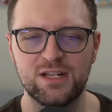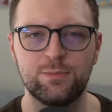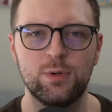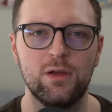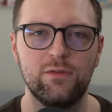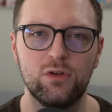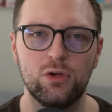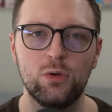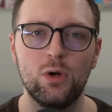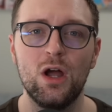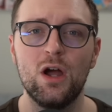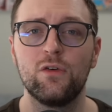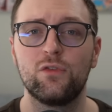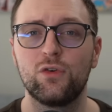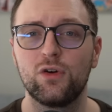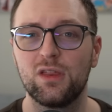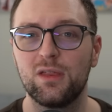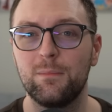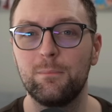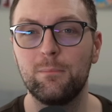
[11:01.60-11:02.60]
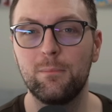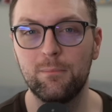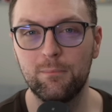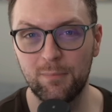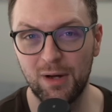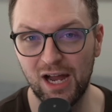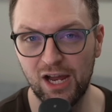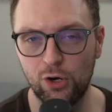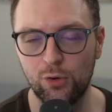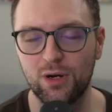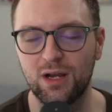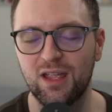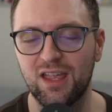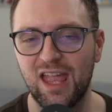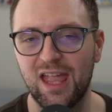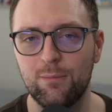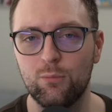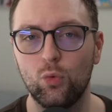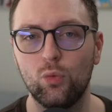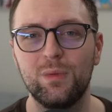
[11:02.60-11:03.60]
preview for the Mallorca
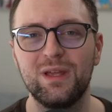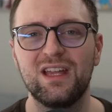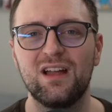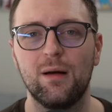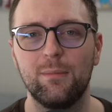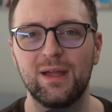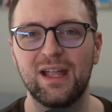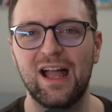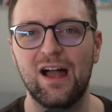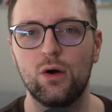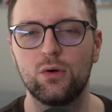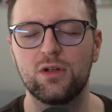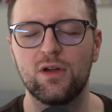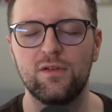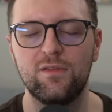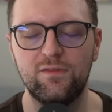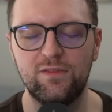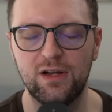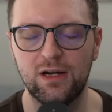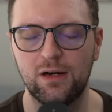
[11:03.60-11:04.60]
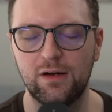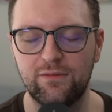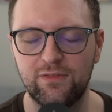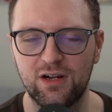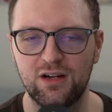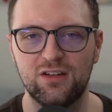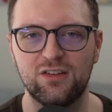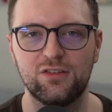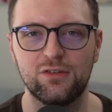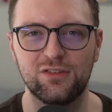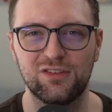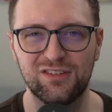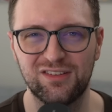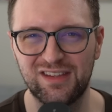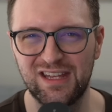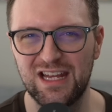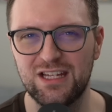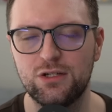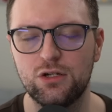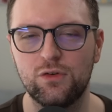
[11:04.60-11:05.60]
game will be coming out very, very soon. So
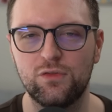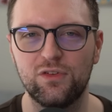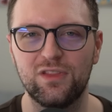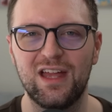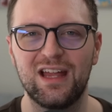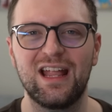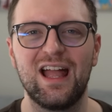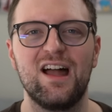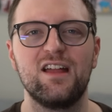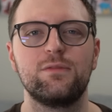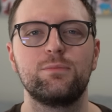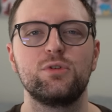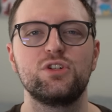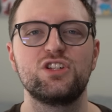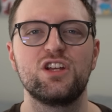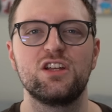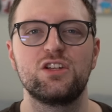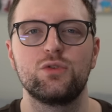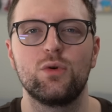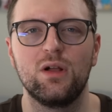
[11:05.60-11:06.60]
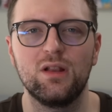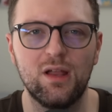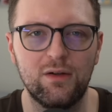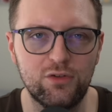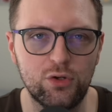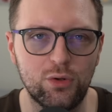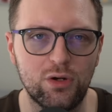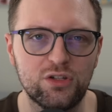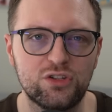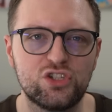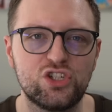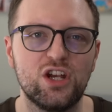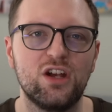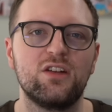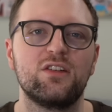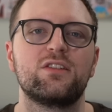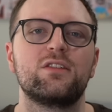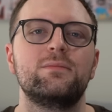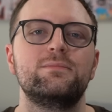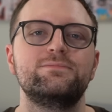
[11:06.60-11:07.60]
stay tuned for that, guys. Appreciate you all. Love you all.
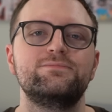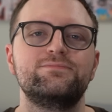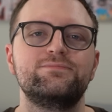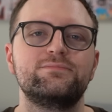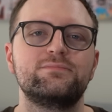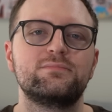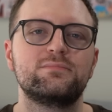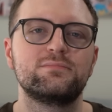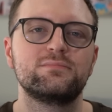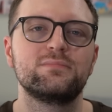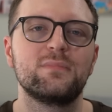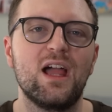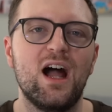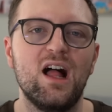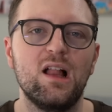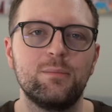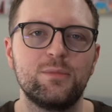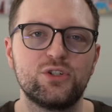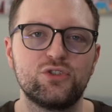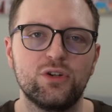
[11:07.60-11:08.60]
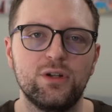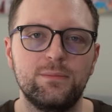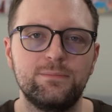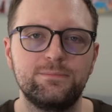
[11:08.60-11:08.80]
Cheers. Al Madrid.